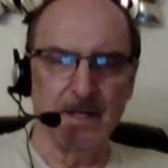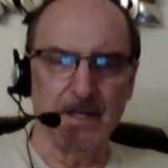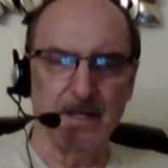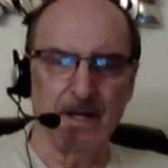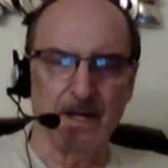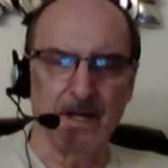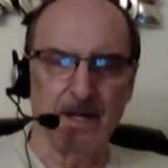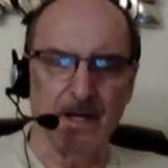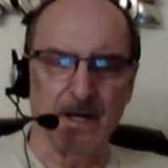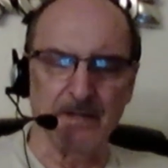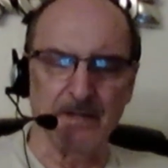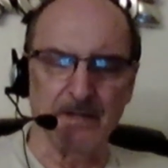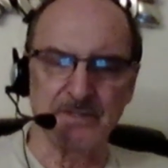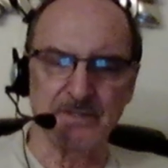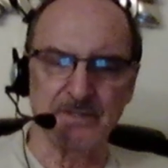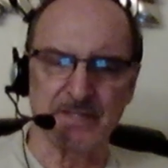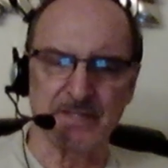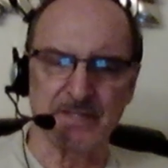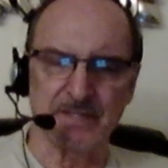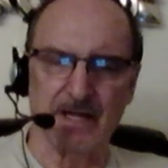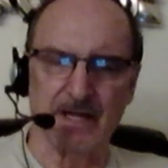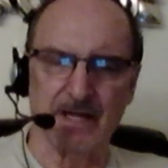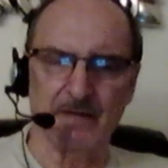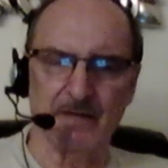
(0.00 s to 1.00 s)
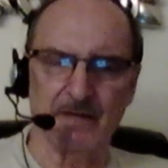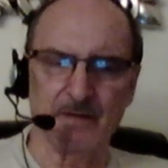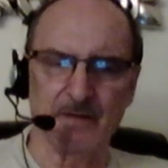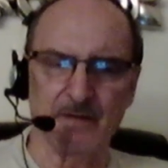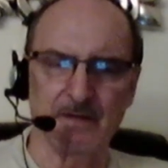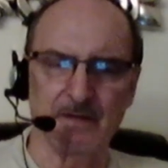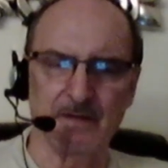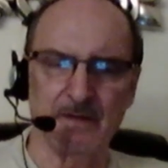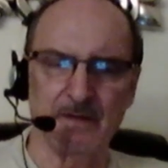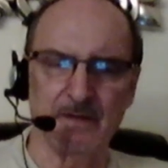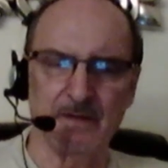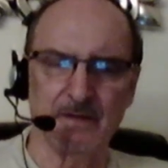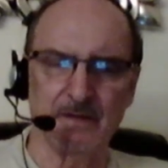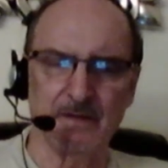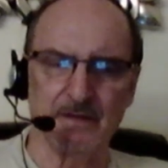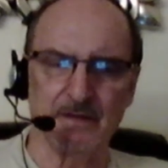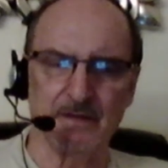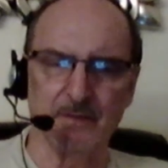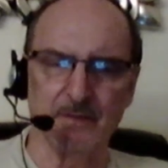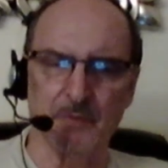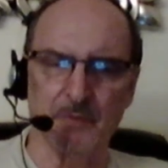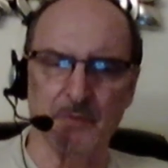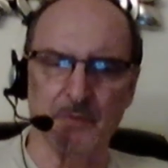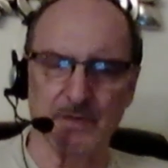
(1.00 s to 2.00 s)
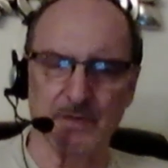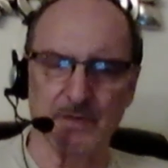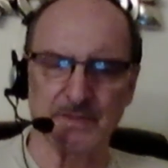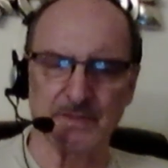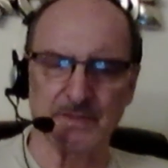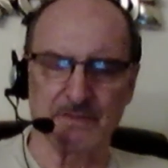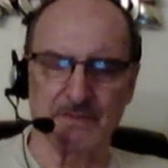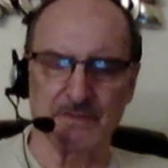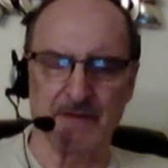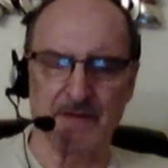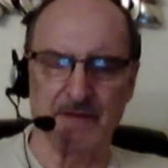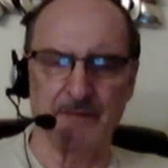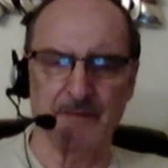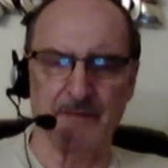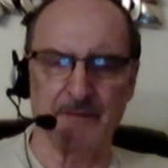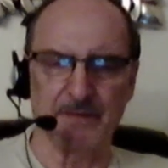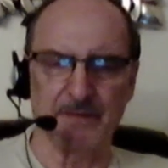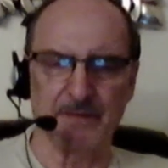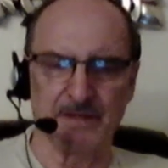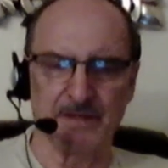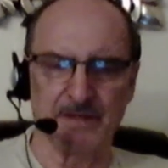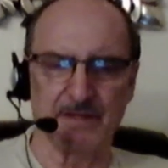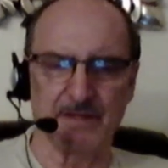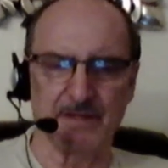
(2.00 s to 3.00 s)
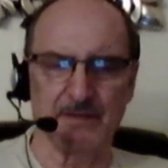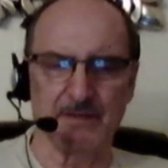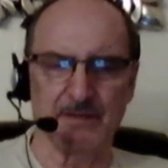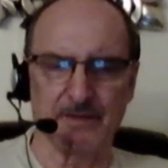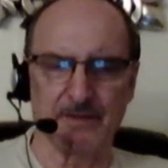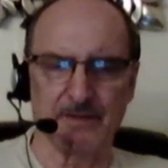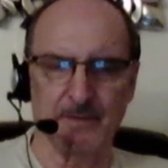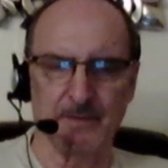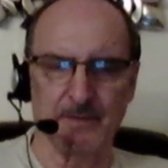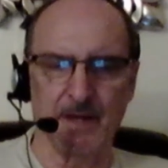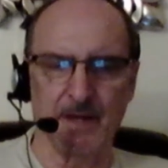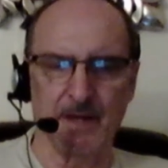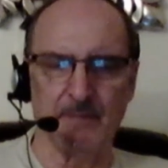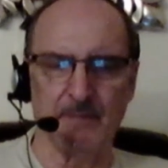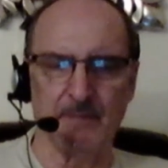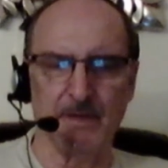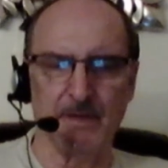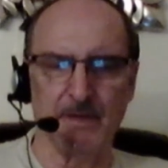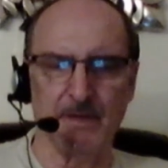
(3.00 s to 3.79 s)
Understand the importance of that particular commandment.